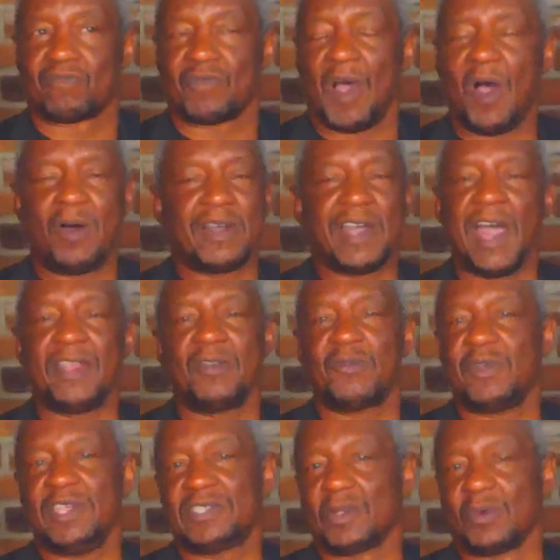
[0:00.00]
All kind of
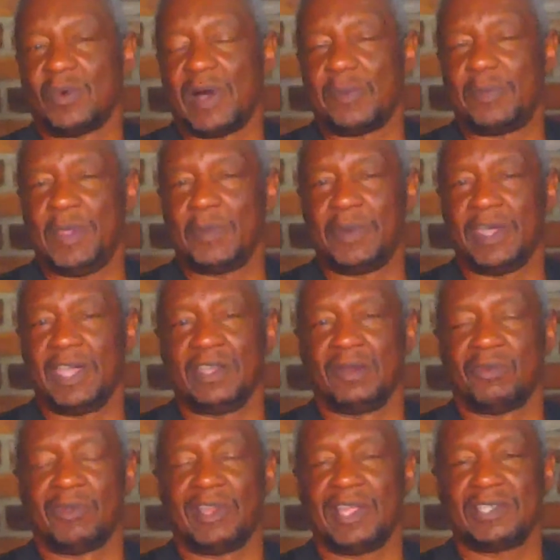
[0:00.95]
reason why people get in
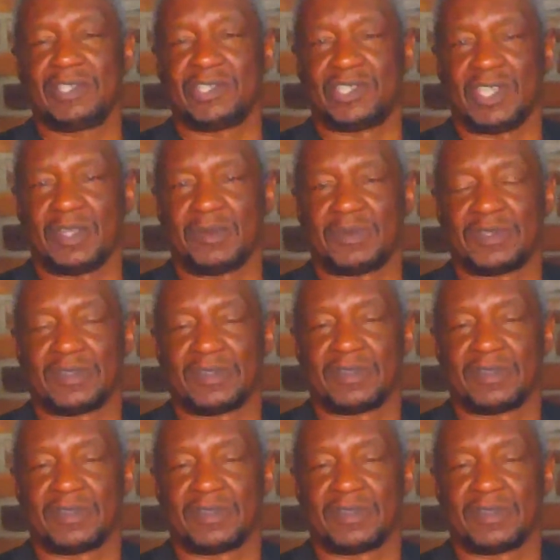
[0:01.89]
relationships.